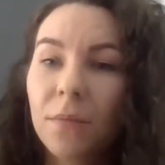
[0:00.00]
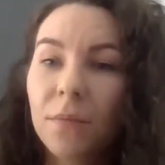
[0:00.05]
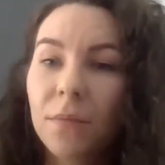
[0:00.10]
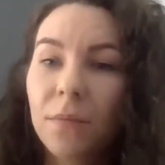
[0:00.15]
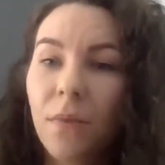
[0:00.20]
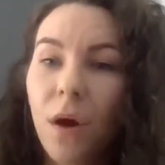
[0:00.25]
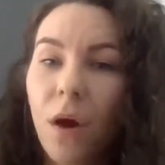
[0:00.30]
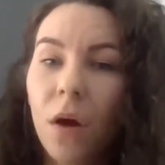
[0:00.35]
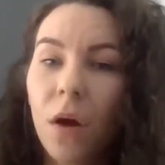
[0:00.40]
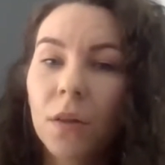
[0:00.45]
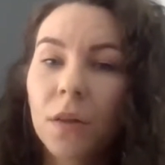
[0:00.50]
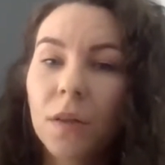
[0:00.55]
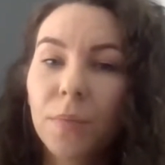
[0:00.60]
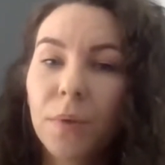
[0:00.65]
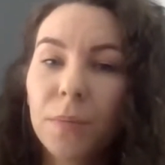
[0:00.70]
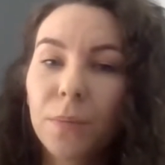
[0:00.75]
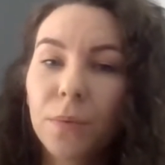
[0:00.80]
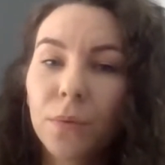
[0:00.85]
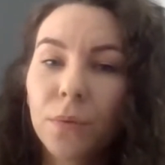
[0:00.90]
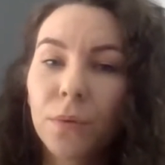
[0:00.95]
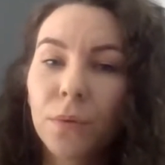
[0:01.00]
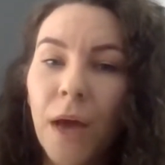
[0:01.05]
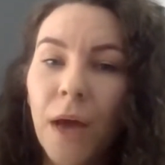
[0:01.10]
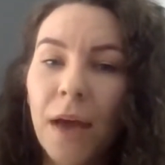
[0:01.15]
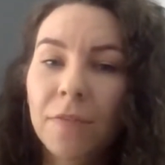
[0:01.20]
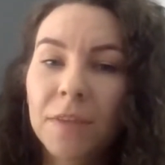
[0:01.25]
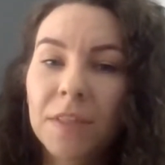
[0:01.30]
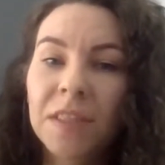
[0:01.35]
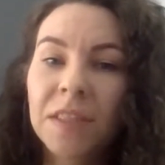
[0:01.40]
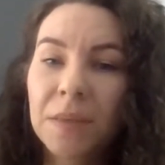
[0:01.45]
Only people who have the
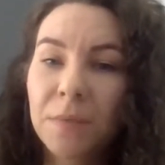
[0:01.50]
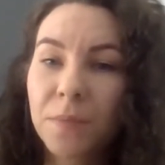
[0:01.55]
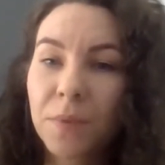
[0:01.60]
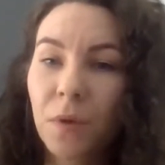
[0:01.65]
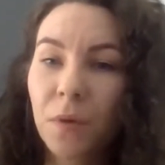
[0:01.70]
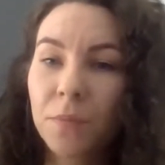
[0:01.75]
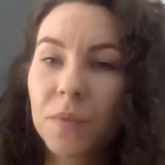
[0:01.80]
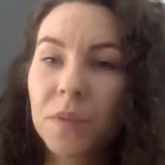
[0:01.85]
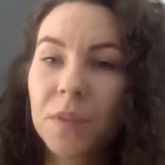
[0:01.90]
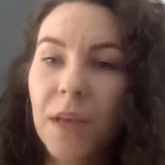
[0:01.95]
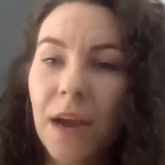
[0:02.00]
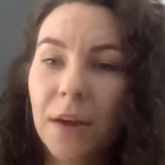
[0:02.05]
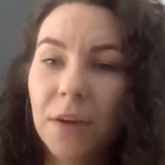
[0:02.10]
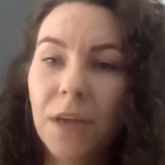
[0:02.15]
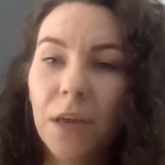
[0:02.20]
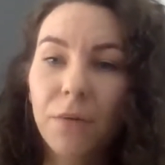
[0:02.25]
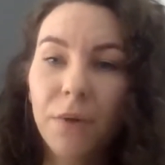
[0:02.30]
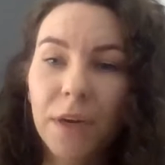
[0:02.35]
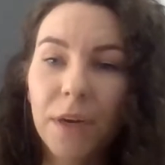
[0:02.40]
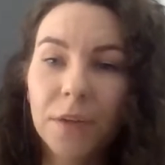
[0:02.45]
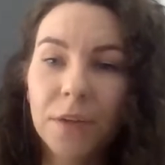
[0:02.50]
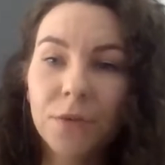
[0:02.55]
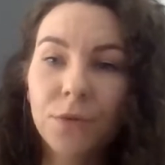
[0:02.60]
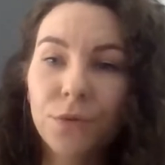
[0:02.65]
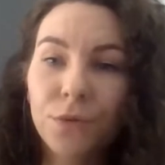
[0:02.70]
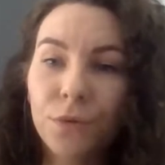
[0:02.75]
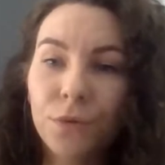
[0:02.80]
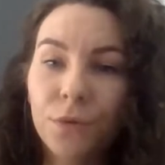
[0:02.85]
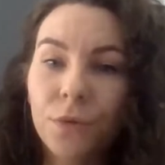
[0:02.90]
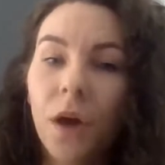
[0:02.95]
symptoms are directed to
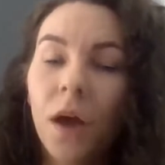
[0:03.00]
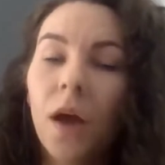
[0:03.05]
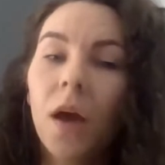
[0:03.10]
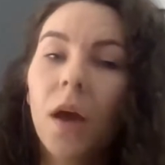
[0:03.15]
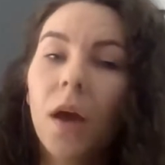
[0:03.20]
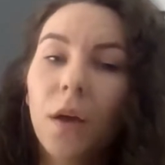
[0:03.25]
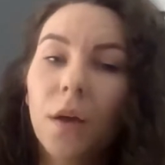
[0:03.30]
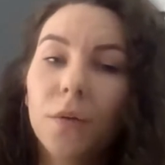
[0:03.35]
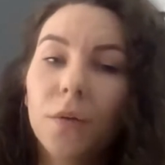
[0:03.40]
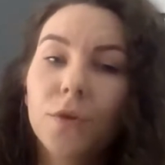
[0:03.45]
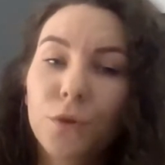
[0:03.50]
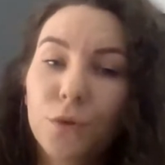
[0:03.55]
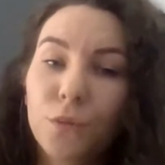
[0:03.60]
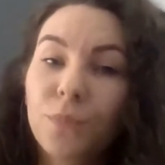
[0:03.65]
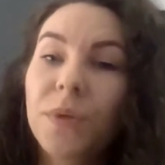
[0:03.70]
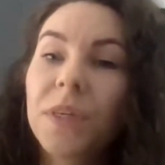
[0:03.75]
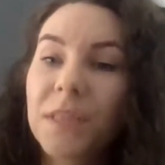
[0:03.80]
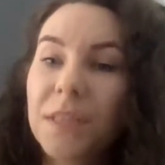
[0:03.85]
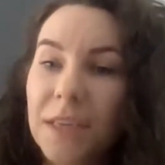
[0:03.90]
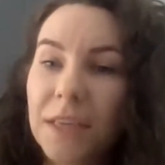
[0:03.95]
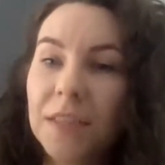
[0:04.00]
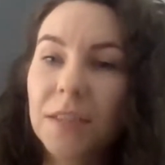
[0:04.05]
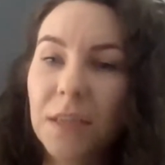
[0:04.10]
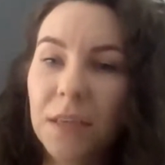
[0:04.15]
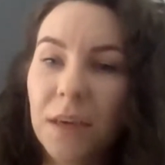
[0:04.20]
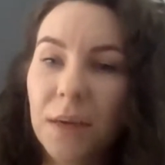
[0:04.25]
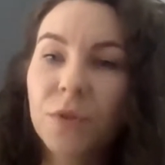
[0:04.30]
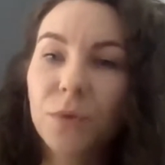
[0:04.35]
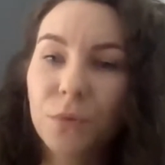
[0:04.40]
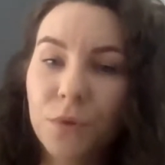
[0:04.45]
be tested, to
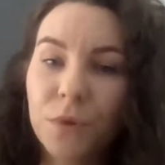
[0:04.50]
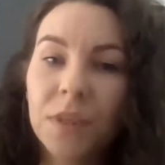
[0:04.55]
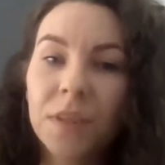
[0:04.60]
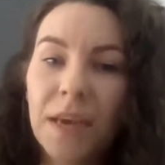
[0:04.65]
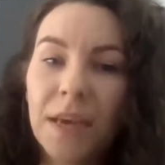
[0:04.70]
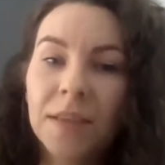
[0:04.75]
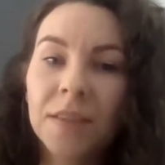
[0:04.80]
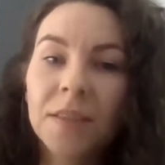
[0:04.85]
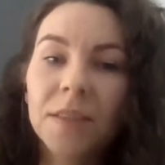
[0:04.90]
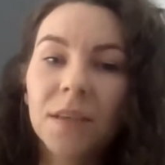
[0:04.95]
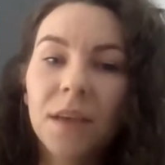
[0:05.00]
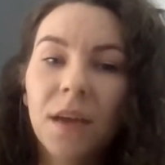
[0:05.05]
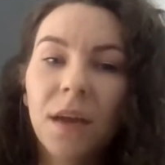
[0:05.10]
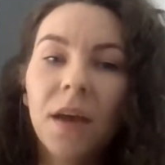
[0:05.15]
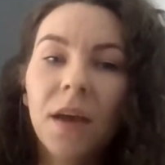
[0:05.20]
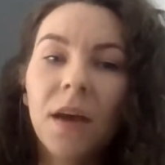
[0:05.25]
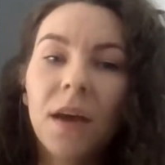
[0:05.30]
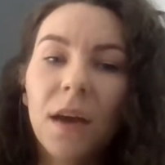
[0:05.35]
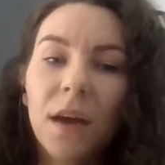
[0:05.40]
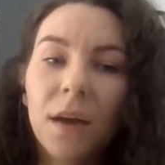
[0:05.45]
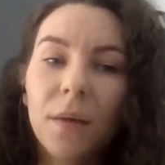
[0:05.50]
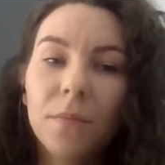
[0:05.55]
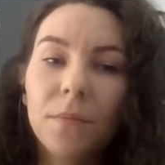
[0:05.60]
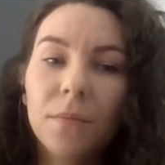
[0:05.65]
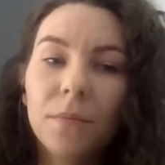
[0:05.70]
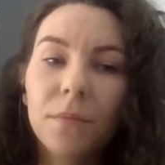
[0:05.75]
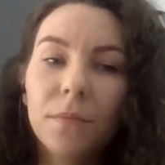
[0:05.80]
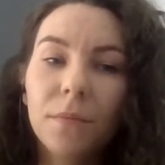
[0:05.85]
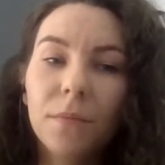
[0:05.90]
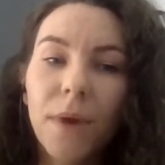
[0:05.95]
the test.
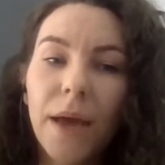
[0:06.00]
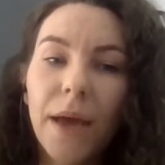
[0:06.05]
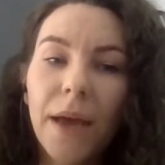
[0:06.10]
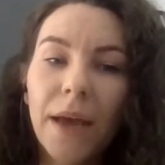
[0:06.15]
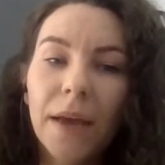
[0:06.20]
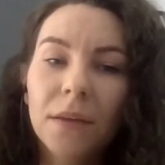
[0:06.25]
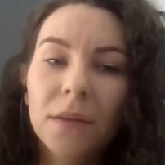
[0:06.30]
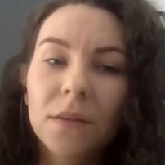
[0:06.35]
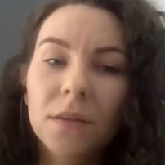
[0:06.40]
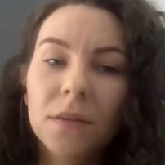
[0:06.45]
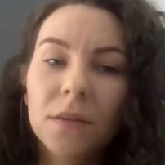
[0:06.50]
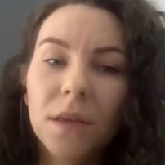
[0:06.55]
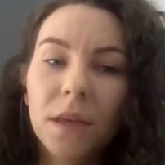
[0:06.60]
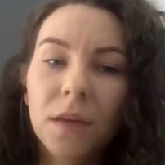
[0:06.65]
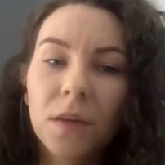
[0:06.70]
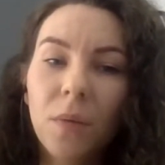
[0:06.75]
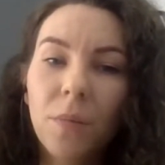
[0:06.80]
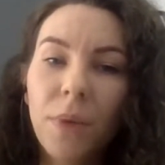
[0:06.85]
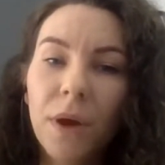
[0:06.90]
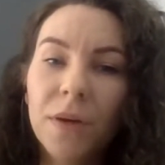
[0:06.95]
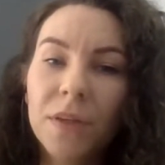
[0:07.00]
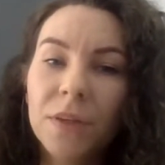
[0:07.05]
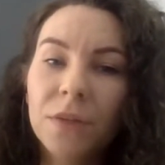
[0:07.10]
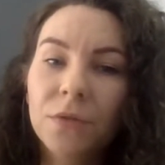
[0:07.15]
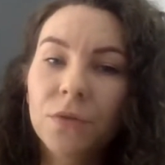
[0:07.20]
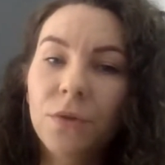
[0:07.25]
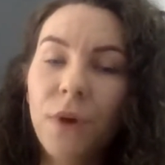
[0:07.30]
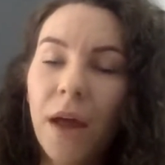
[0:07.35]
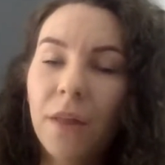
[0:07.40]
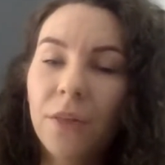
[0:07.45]
And in comparison
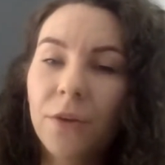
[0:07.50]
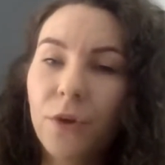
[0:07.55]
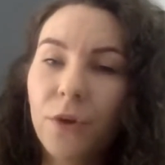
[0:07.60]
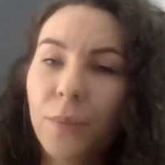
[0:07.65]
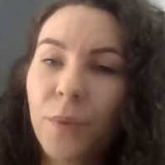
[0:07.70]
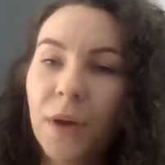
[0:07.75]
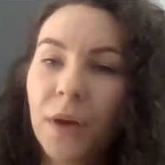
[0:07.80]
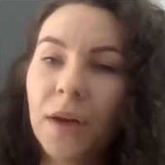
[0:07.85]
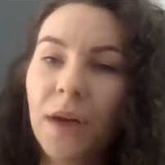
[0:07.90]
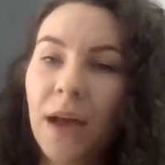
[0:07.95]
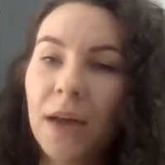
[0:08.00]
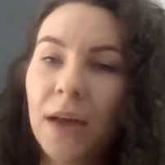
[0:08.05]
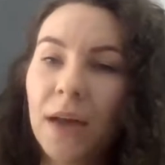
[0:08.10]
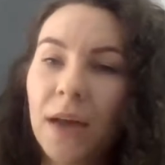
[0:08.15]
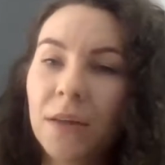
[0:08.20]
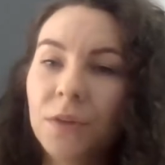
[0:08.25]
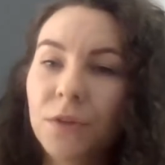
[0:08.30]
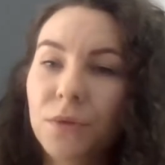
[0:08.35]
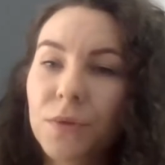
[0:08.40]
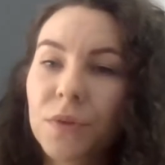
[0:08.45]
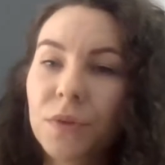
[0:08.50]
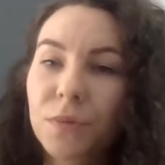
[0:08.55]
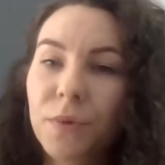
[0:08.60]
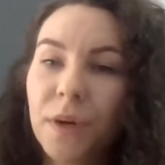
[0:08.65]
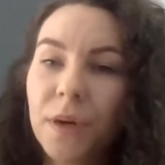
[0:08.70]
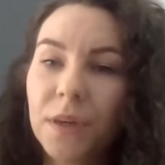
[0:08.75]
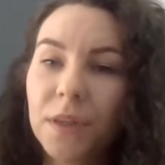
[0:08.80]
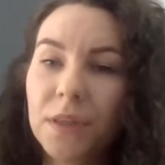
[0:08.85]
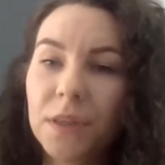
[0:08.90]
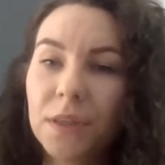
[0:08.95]
to other European countries
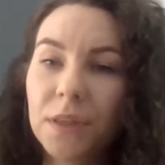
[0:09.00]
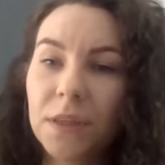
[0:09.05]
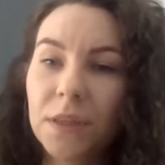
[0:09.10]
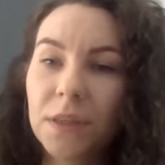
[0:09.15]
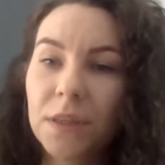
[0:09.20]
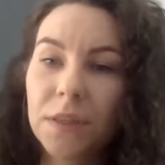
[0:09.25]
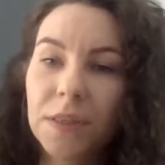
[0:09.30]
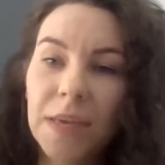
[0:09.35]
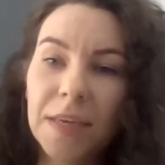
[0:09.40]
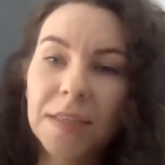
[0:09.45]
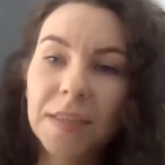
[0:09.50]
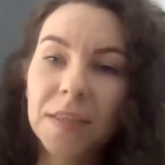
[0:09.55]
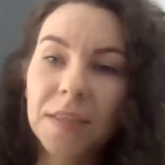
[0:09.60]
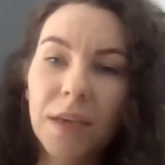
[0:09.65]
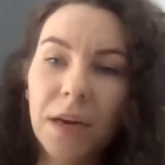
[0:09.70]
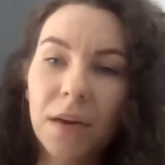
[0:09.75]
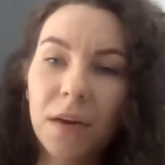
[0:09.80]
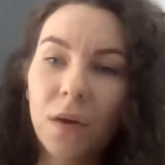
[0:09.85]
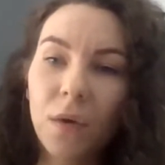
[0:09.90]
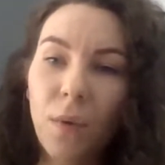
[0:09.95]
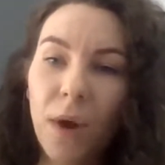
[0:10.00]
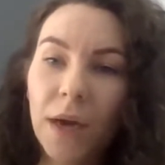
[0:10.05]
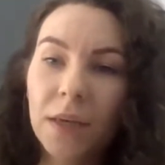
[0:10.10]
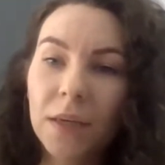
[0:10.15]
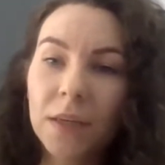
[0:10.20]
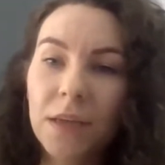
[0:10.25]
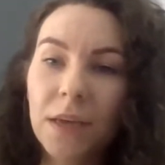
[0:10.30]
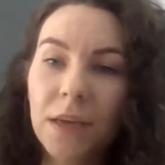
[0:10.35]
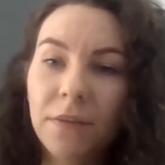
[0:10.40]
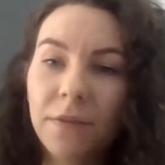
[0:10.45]
where the tests are
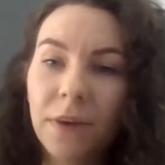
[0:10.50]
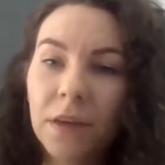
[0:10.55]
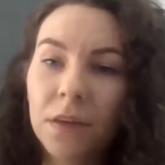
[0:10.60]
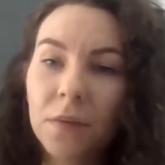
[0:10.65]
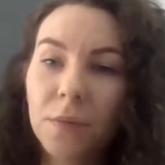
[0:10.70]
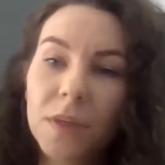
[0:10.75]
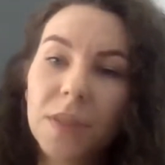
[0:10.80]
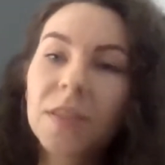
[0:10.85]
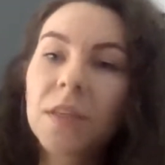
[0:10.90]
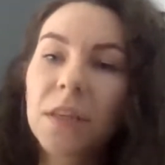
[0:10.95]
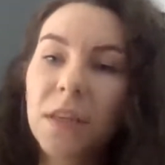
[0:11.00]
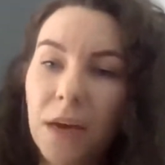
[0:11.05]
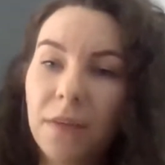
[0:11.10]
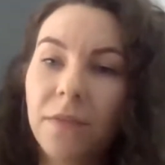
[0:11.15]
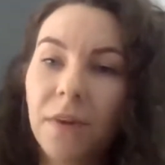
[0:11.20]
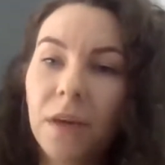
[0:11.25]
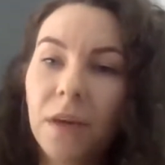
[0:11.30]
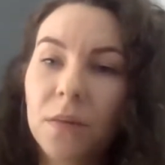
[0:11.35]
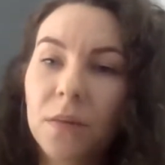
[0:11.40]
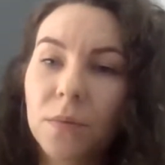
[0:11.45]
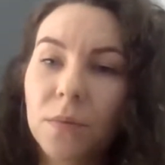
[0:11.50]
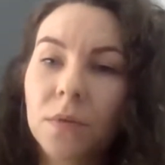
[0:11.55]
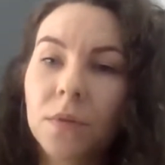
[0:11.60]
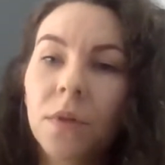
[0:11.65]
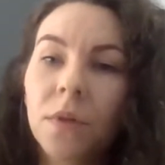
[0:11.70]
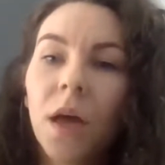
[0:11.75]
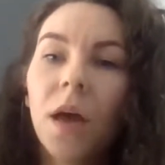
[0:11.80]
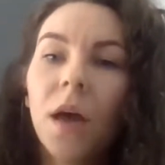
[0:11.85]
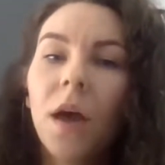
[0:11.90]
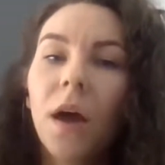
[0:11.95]
quite easily available,
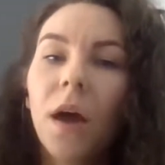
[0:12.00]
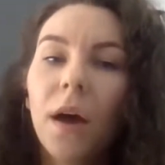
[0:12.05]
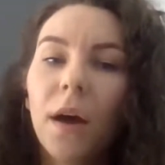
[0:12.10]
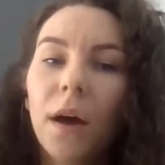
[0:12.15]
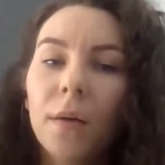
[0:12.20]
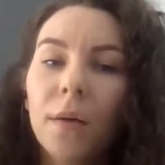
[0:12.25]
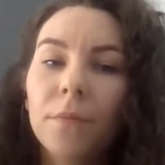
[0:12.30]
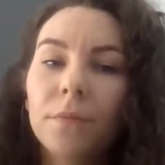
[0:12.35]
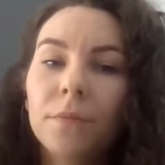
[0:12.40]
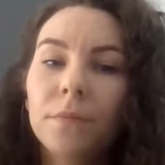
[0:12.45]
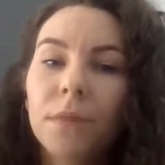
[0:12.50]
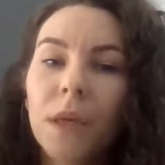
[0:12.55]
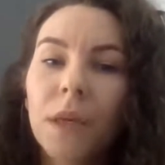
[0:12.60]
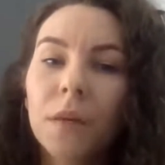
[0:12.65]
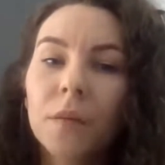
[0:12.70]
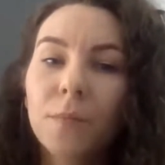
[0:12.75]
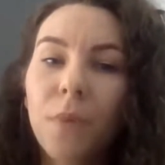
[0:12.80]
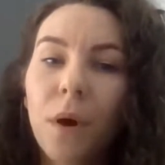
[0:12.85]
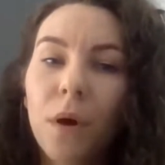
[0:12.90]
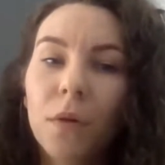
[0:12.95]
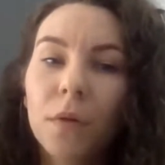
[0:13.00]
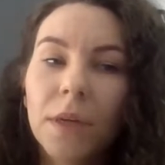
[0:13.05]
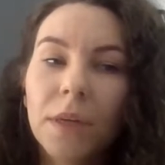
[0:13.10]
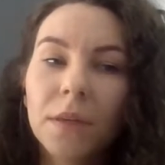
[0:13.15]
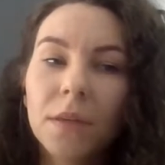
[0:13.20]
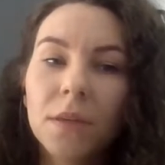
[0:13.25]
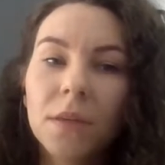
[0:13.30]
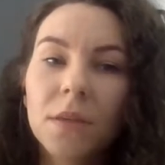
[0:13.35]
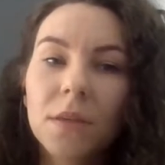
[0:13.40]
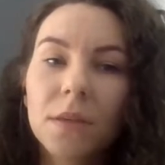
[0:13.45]
in Poland,